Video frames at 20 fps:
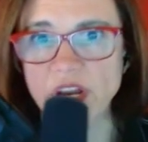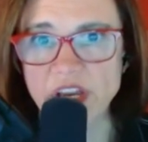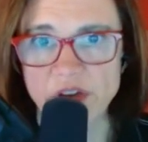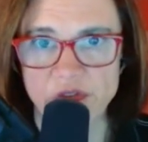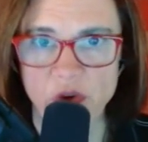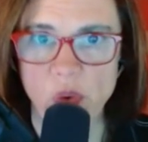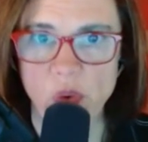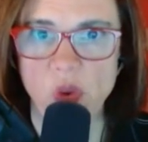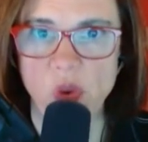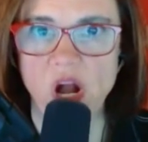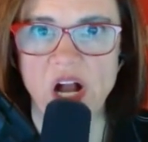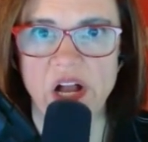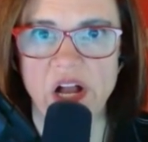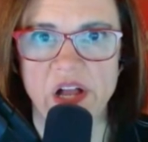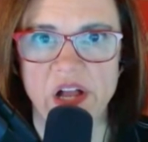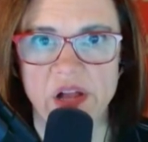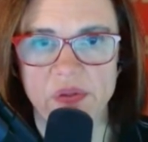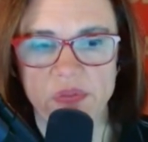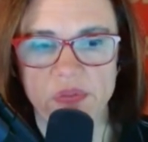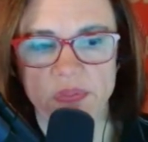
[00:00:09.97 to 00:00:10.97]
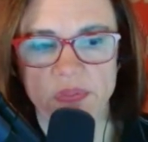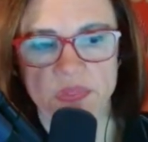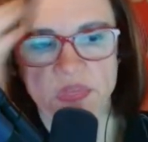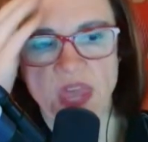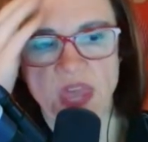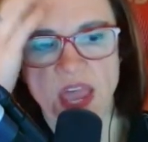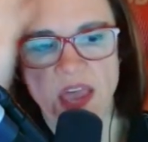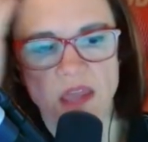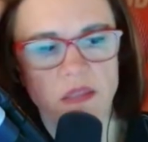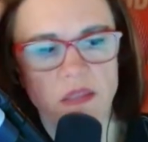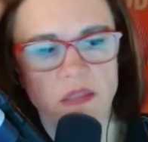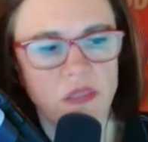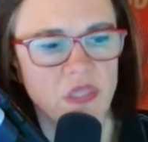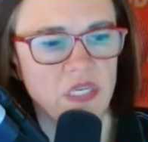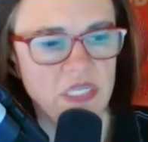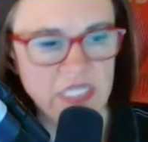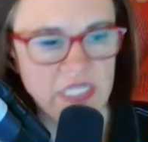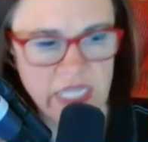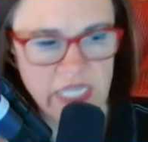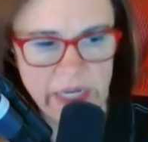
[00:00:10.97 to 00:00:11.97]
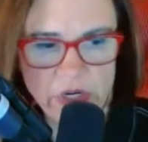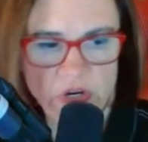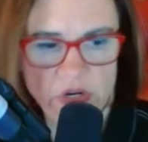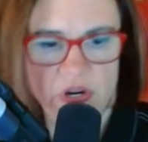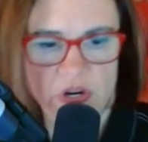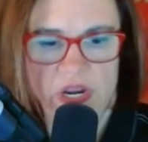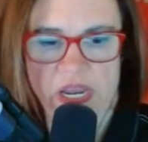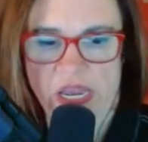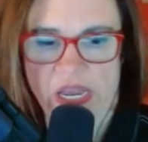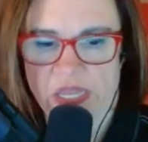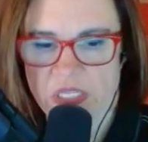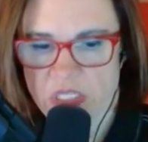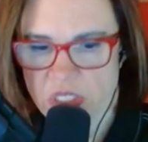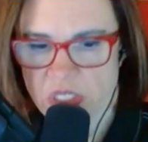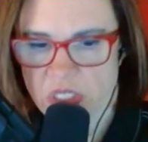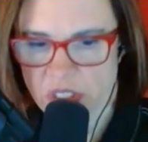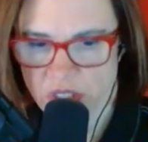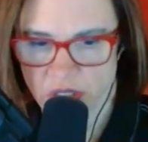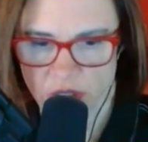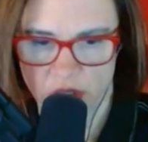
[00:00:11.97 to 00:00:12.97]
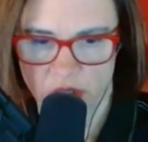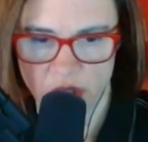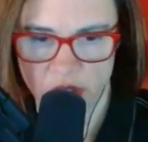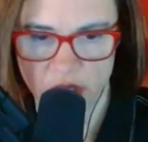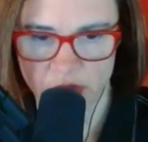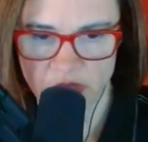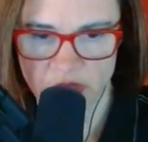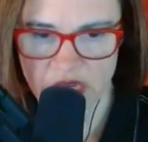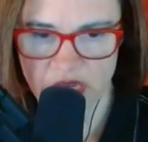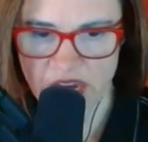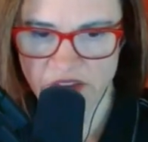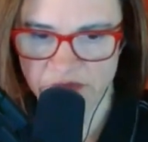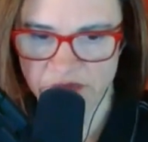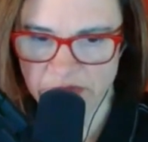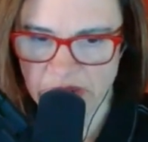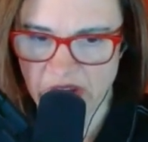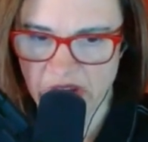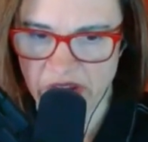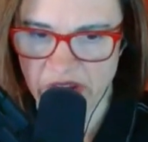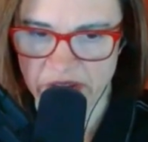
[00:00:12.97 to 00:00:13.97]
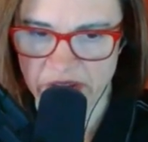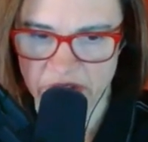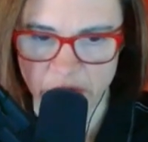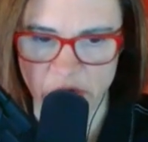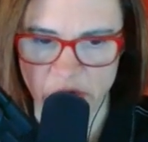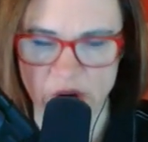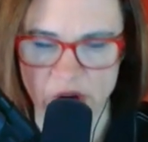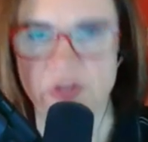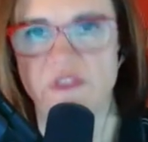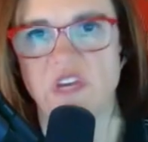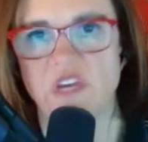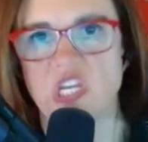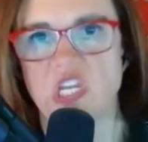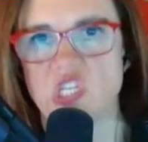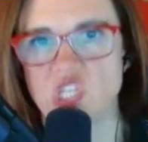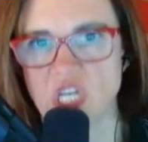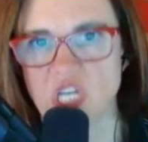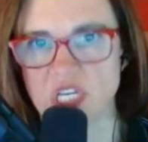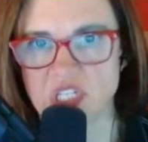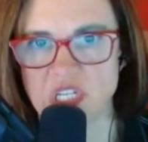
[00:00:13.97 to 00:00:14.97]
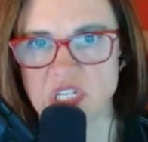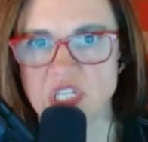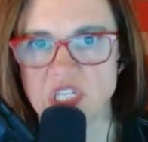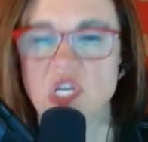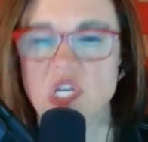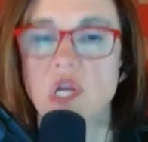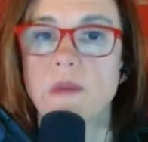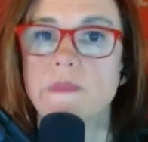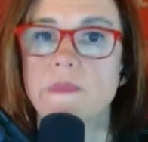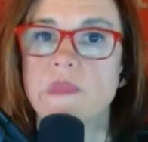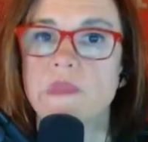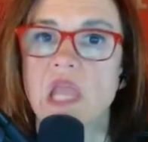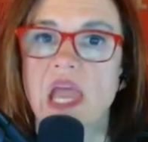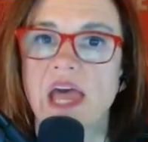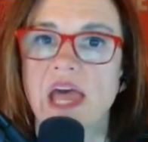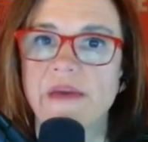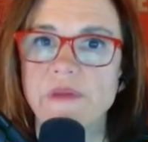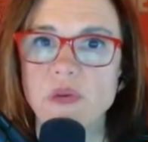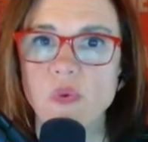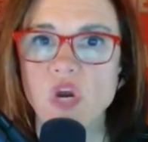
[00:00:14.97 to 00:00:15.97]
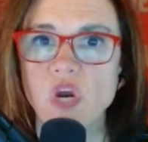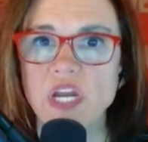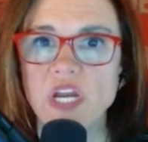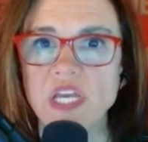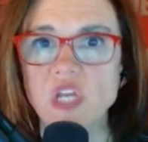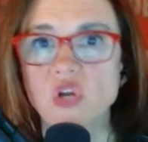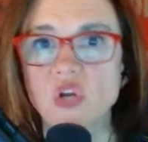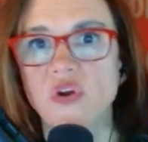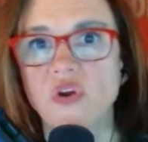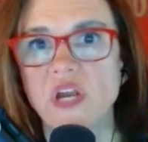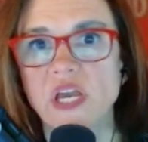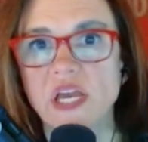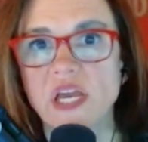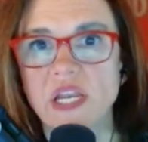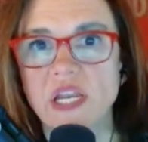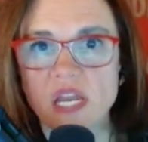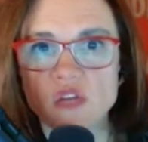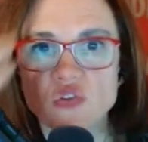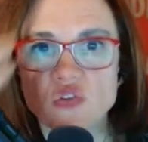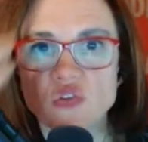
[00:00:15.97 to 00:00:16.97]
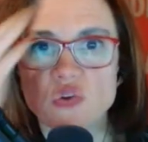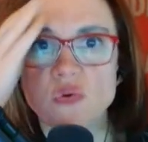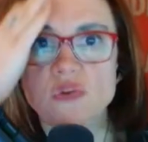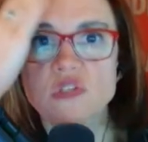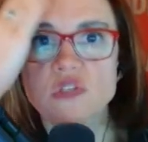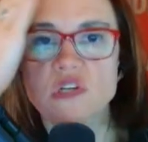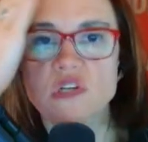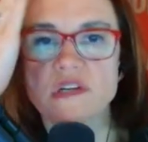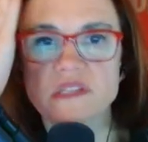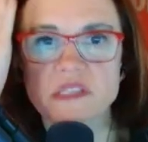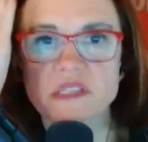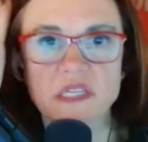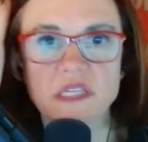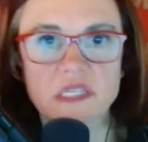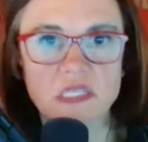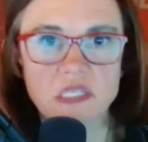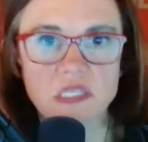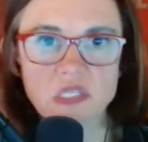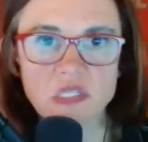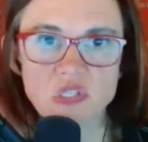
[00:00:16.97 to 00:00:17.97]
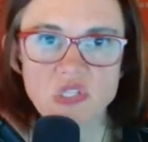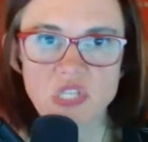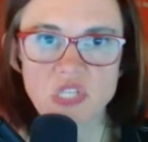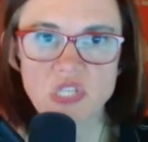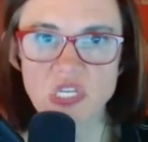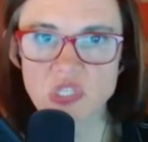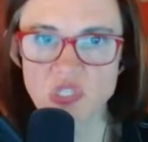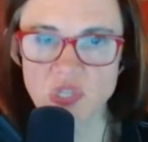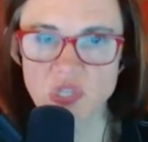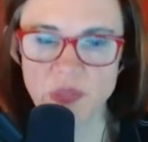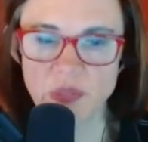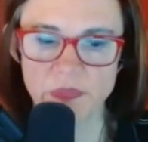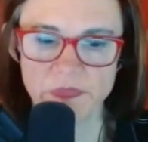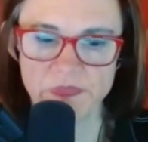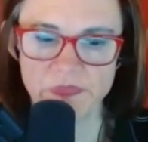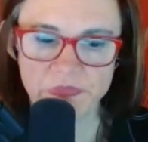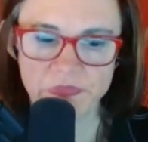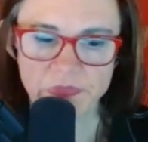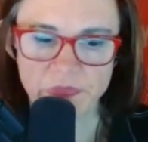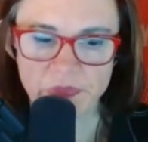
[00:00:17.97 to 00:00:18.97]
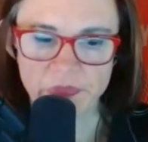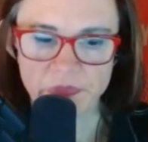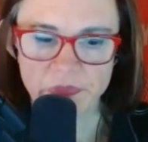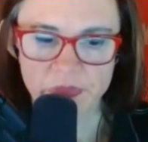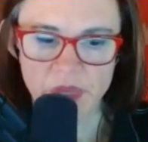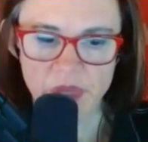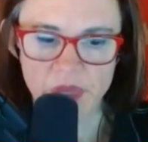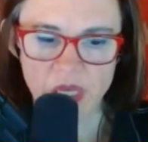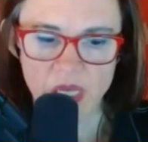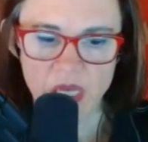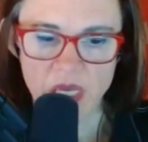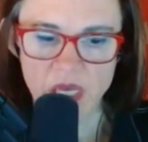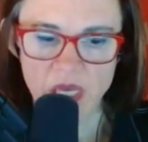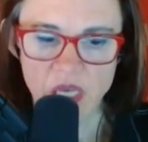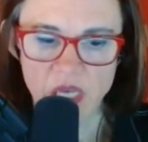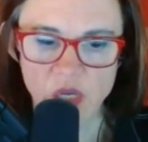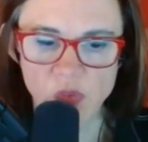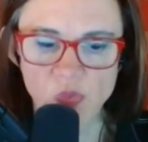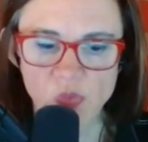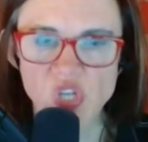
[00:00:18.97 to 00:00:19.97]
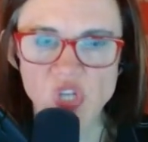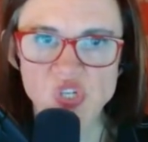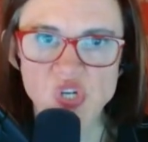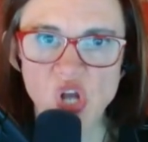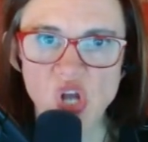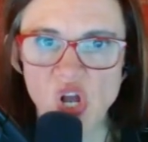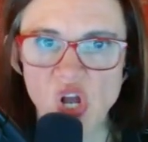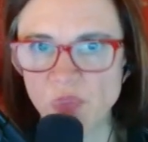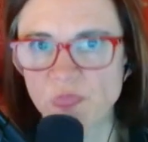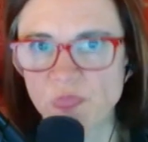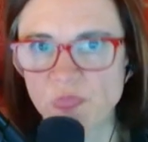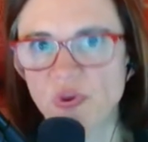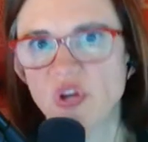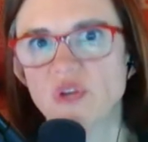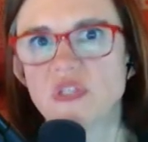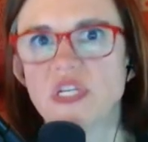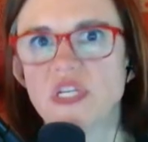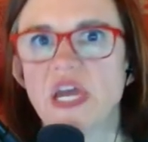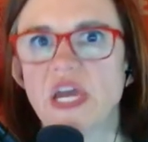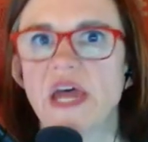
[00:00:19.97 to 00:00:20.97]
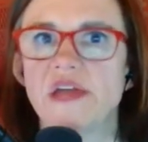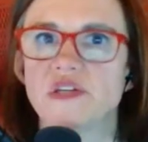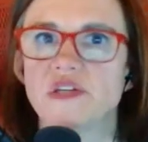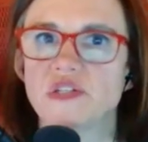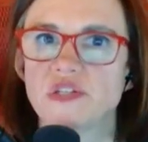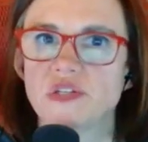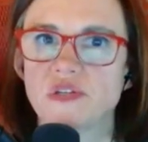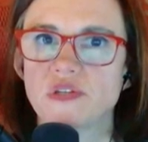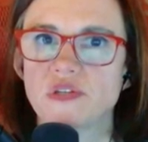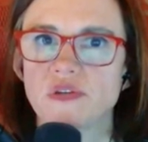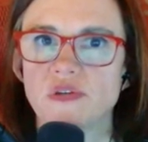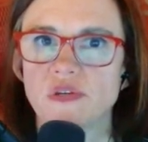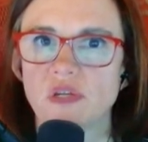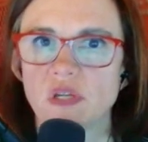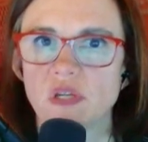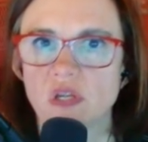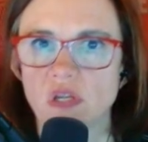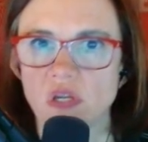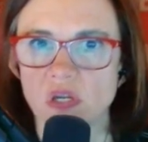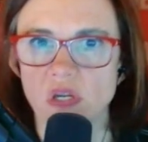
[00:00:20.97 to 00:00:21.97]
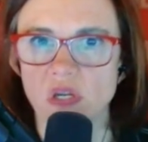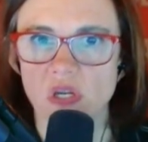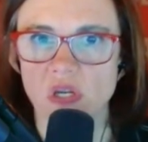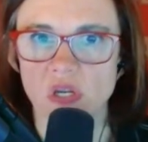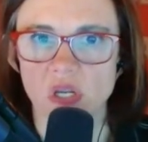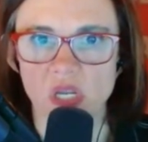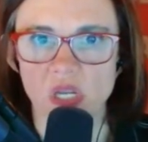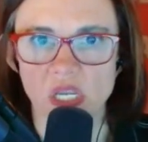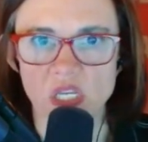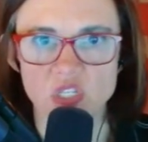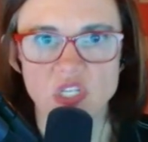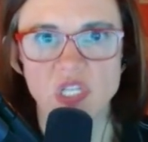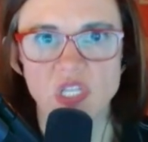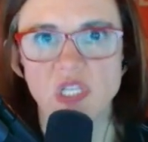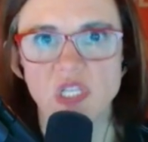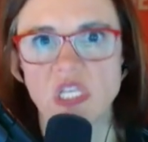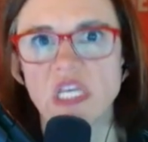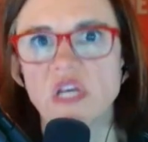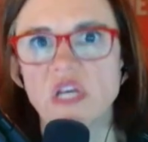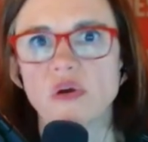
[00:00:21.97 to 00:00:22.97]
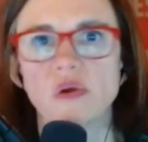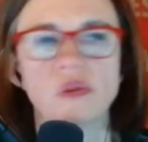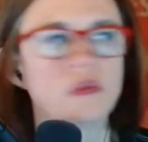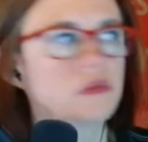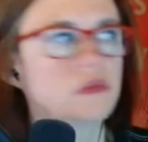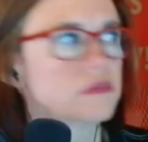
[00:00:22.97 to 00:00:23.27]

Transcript: you for a while that the Democrats, along with the F B I and the Department of Injustice, have been working to create a dual justice system in which all protest is illegal